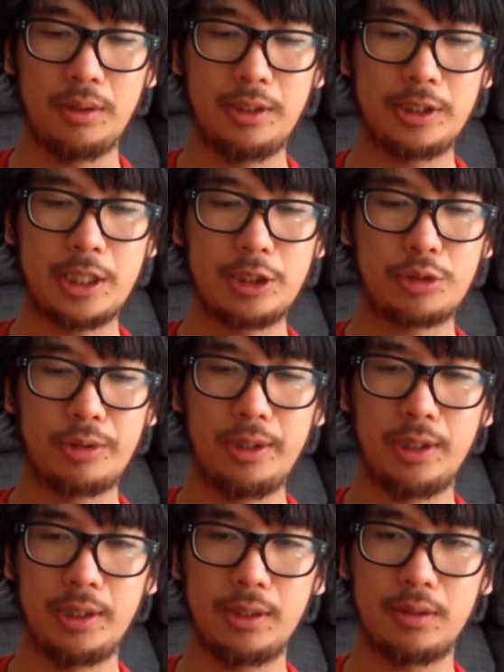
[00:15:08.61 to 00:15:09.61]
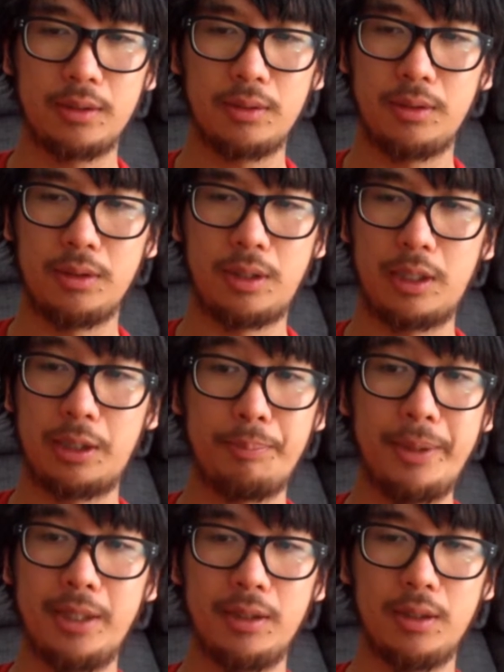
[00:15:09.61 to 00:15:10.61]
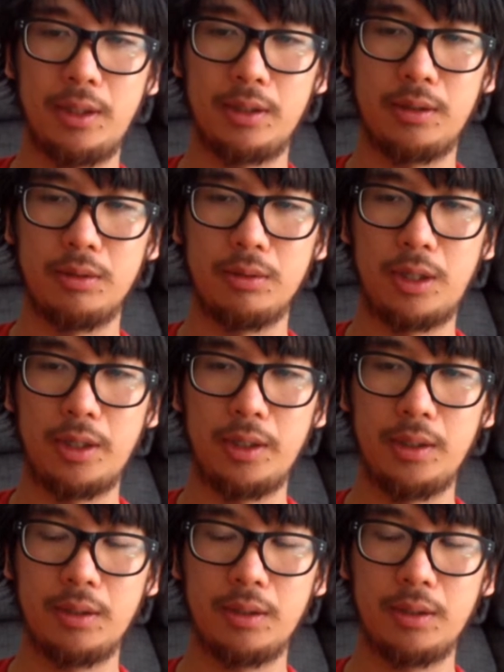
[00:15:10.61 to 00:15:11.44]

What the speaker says: in this entry, like, you know, I'll admit that, like, you know,